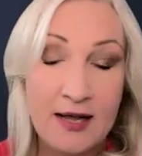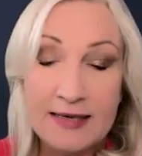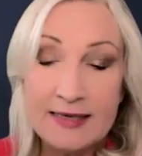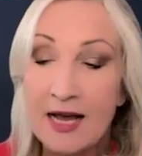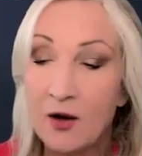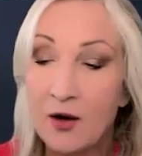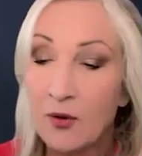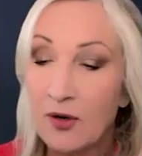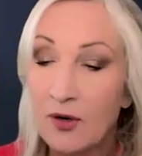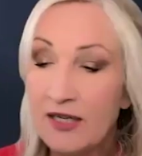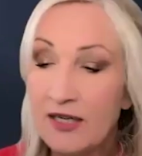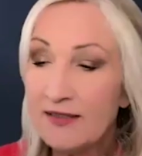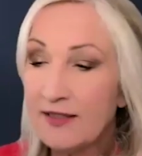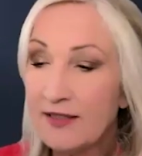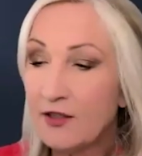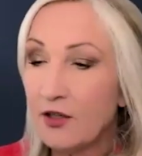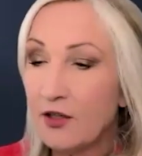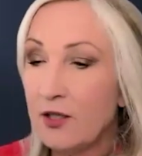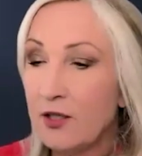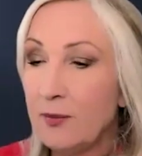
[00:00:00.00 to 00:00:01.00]
Now, is
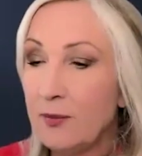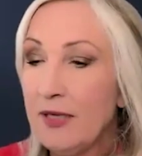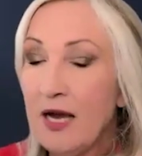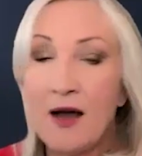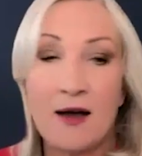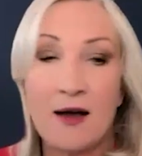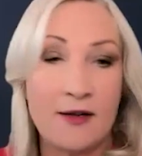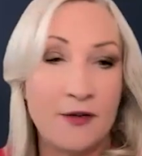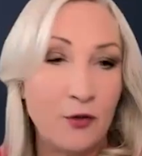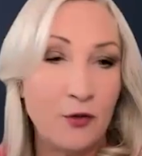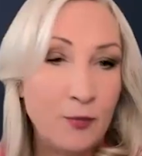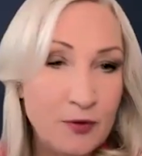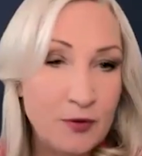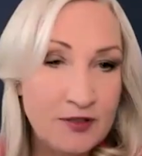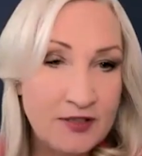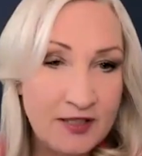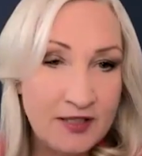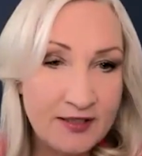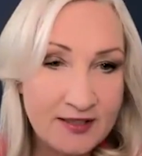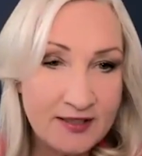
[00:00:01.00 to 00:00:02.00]
it going to be
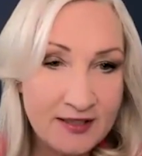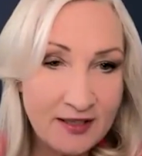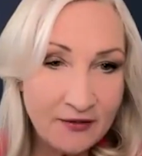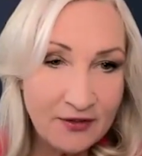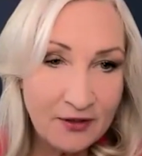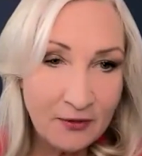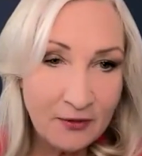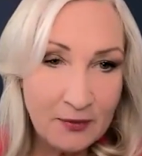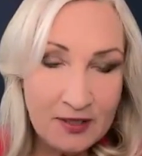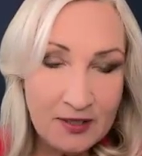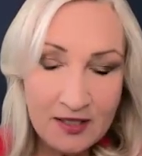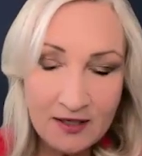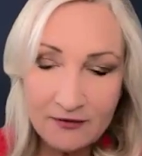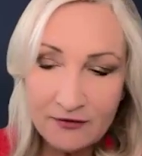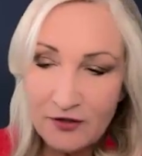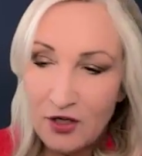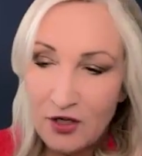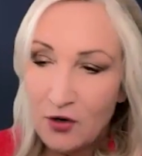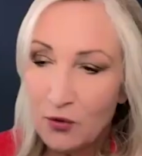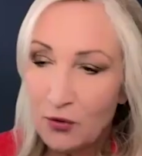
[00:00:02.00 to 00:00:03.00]
100% stuff that we love?
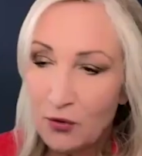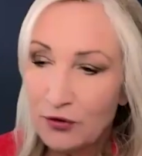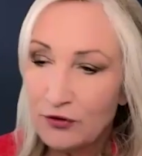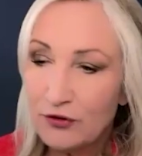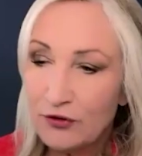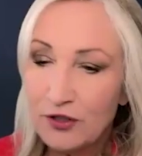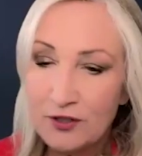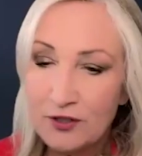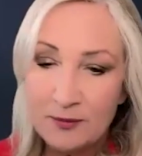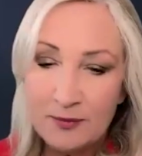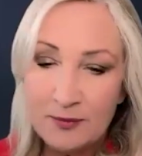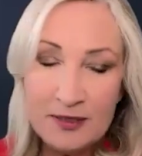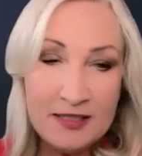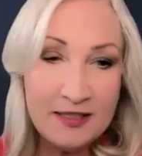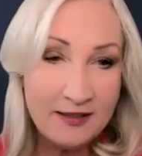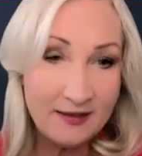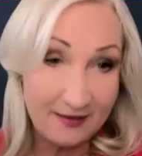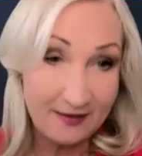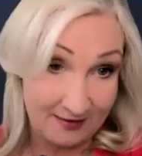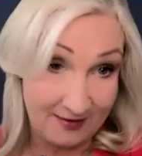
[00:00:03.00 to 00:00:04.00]
No, there's going to
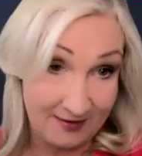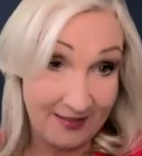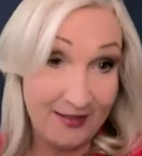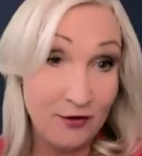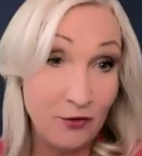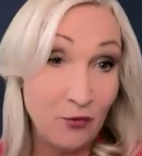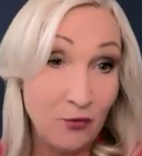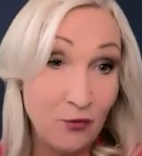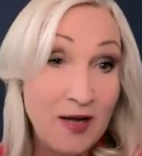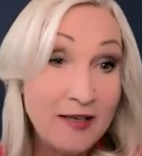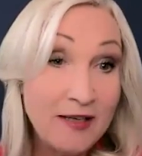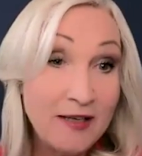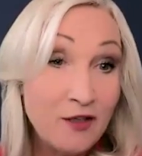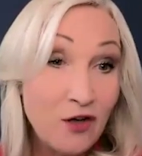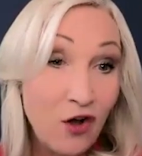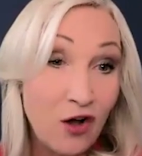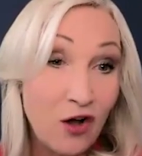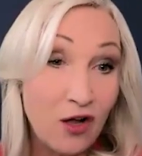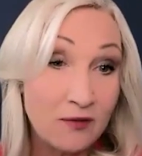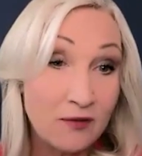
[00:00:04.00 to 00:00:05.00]
be in the red
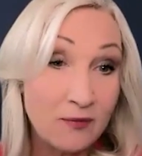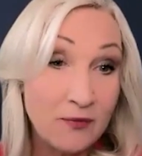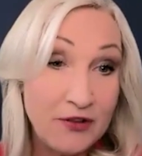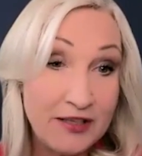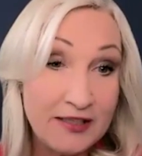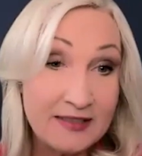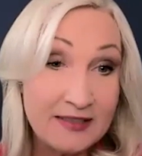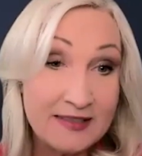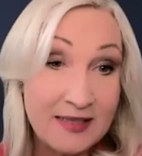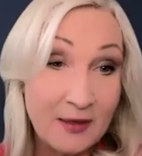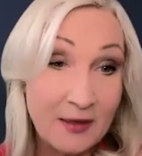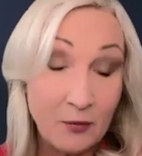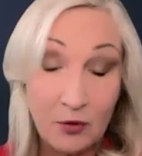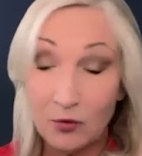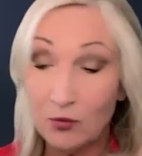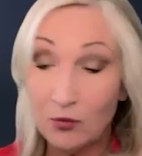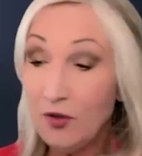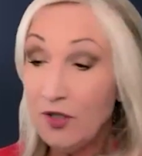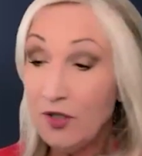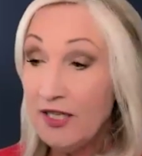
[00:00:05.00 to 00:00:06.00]
column things that
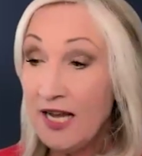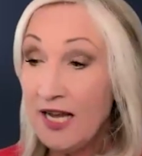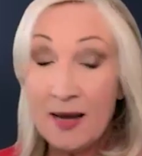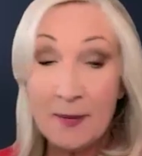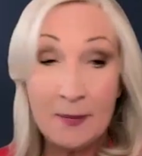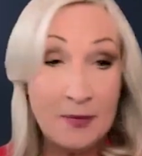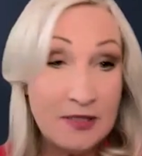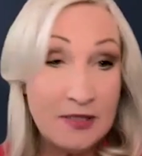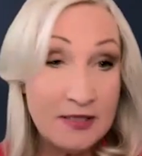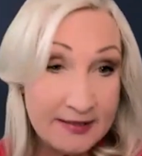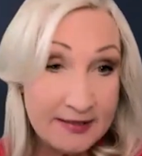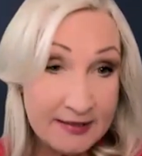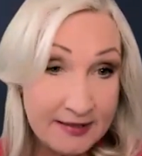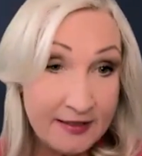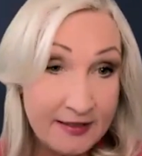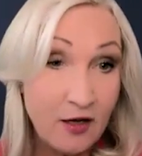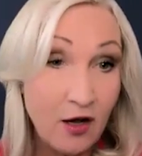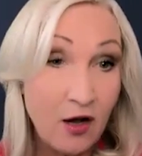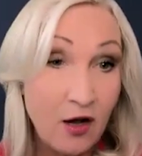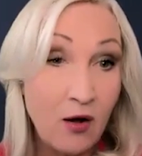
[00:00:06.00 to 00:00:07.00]
we're really happy to see
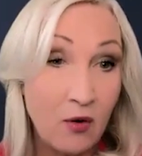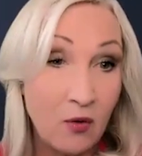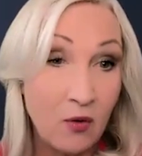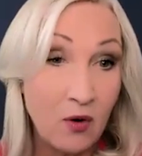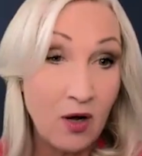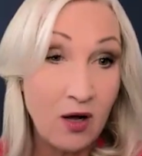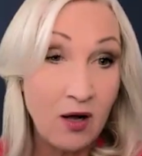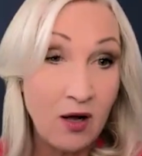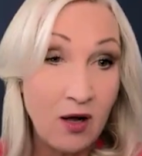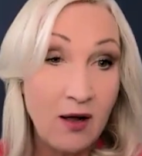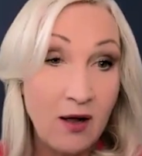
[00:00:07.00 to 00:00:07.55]
go.